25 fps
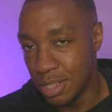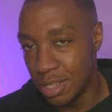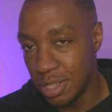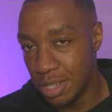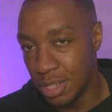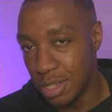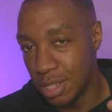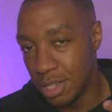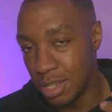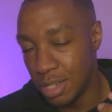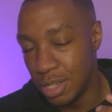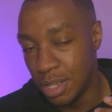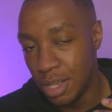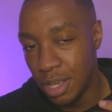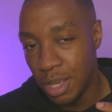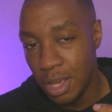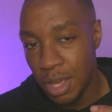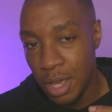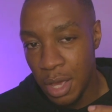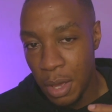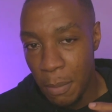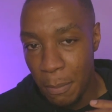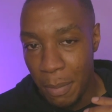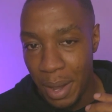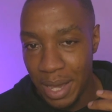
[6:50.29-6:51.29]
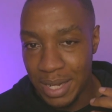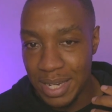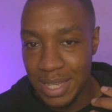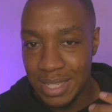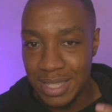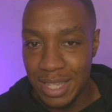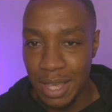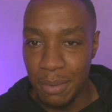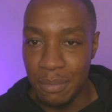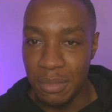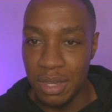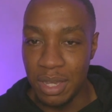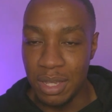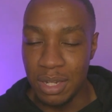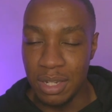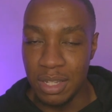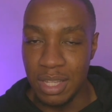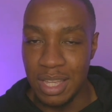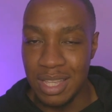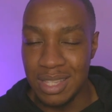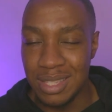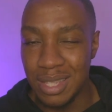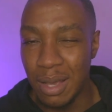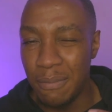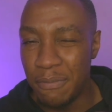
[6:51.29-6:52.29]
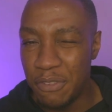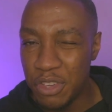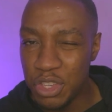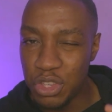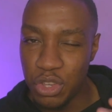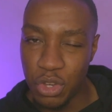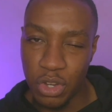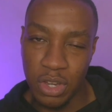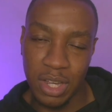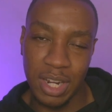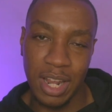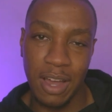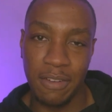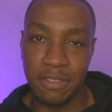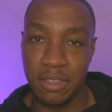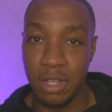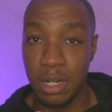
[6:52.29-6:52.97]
And by this I mean, it's something you're gonna have